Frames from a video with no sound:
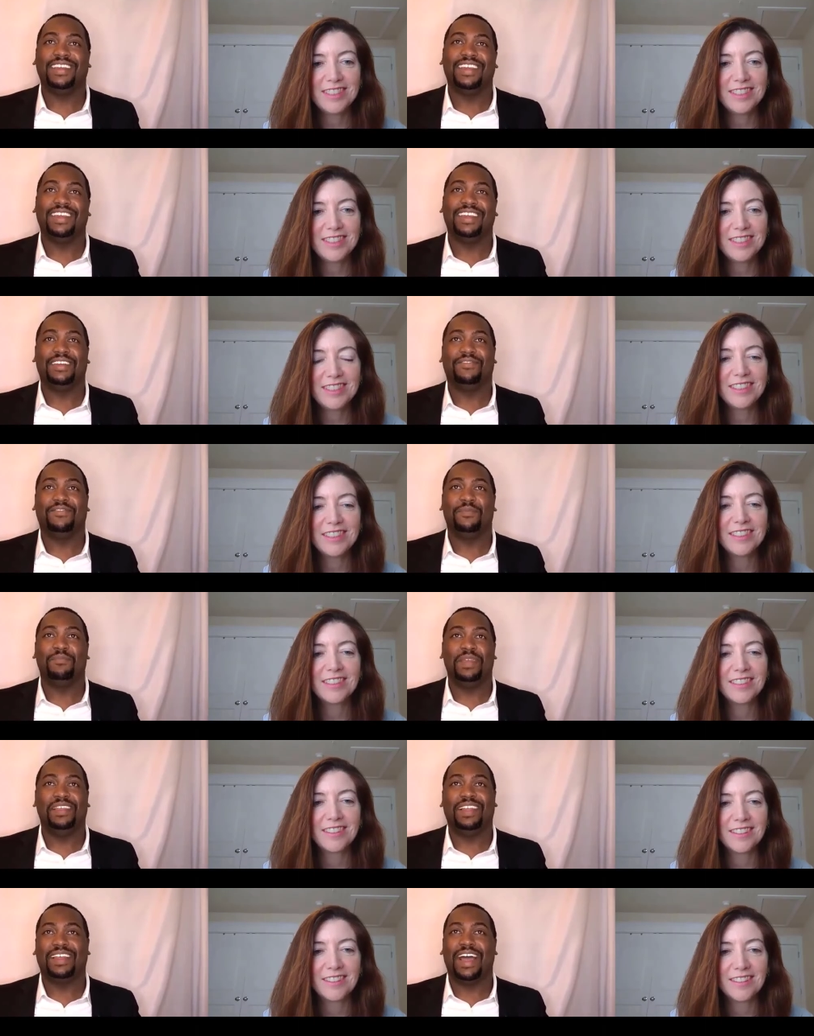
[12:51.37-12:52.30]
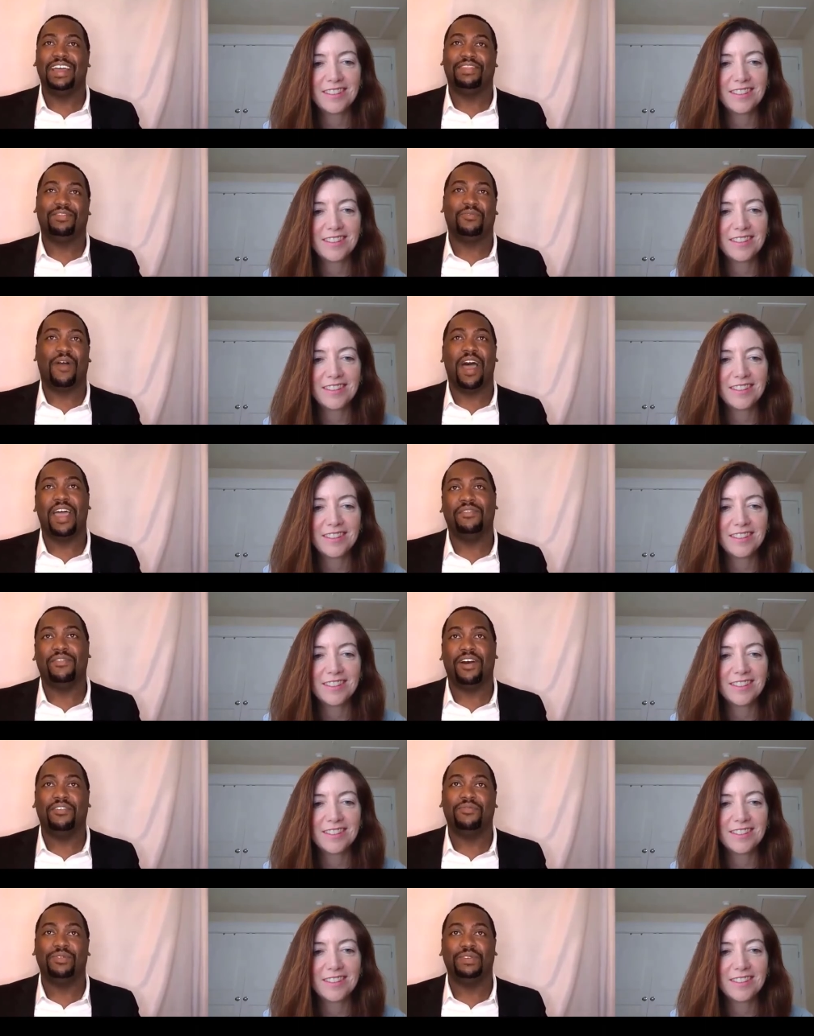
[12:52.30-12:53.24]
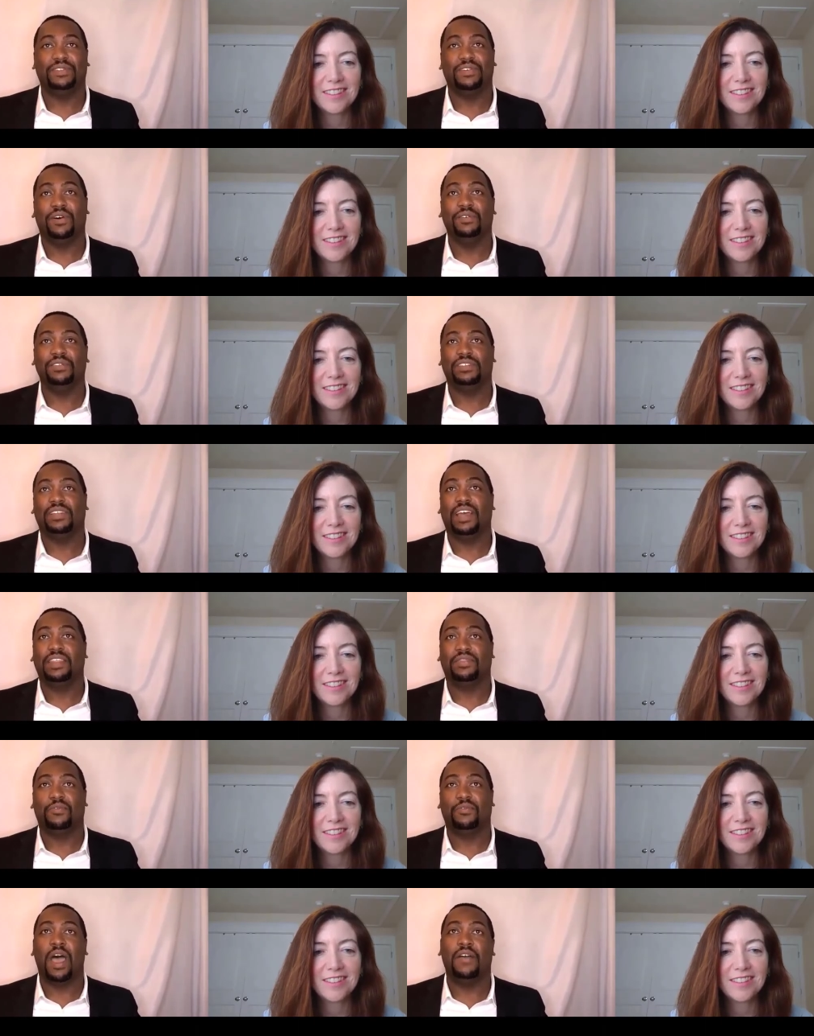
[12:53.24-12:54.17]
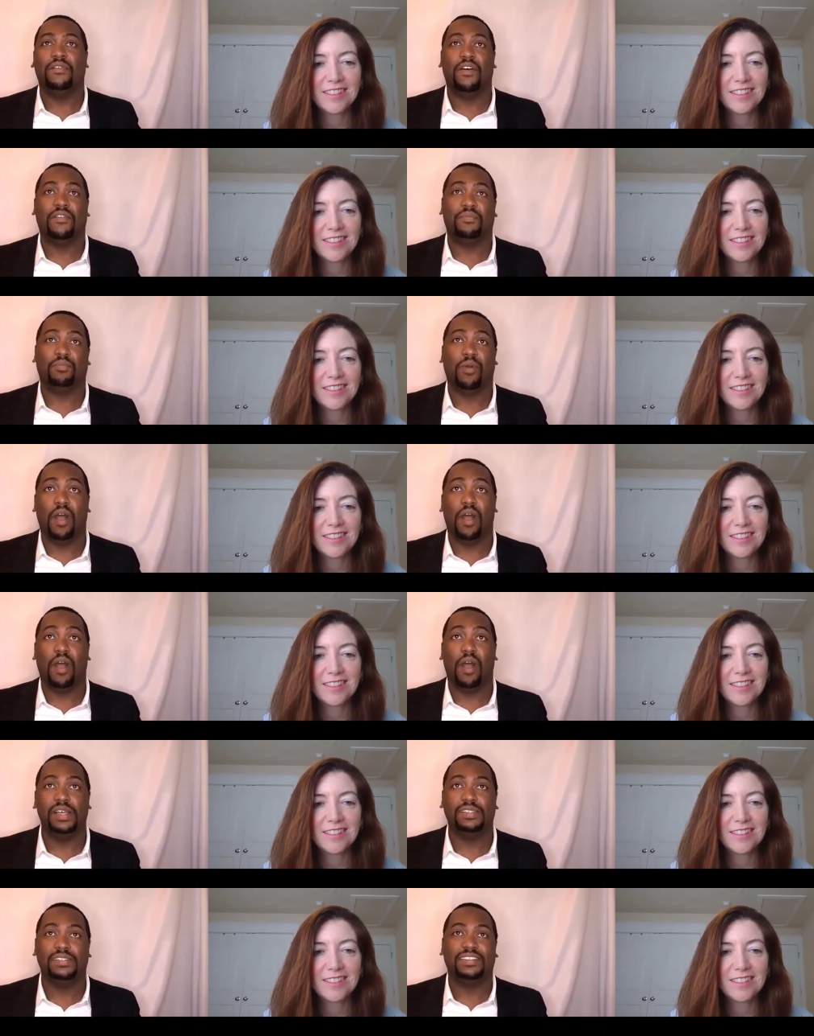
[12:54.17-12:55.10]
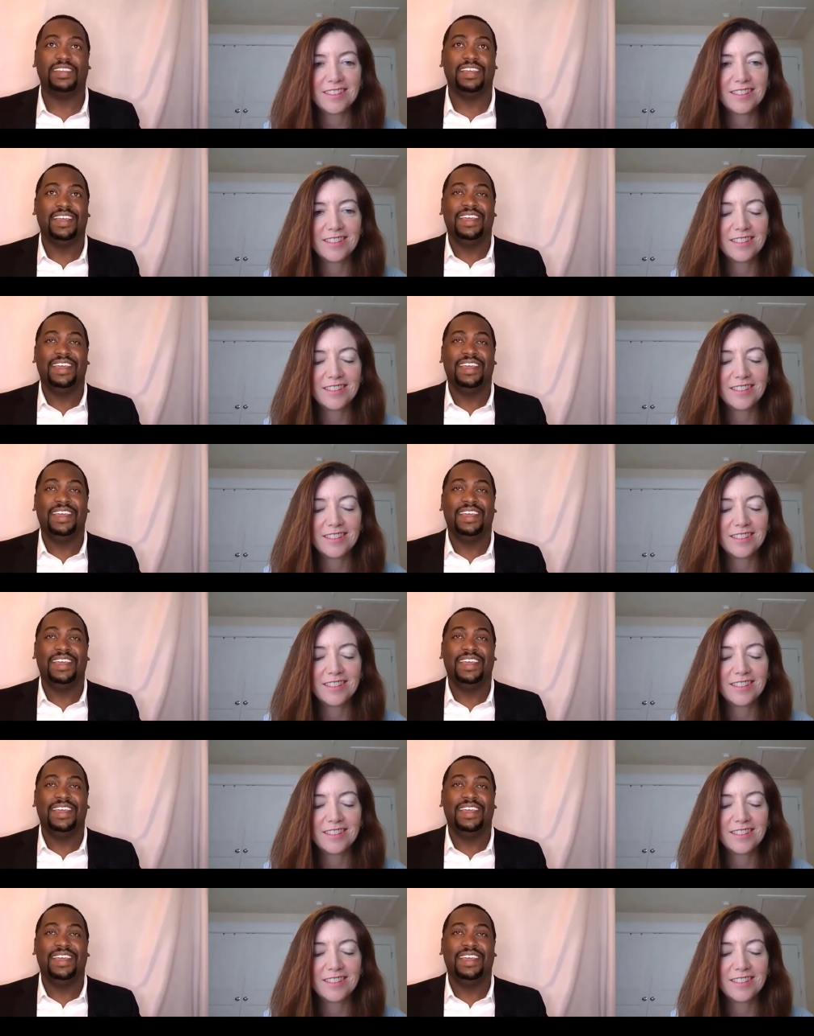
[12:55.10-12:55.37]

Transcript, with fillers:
Speaker 1: And like, for me, like I thrive off results and I thrive off progress.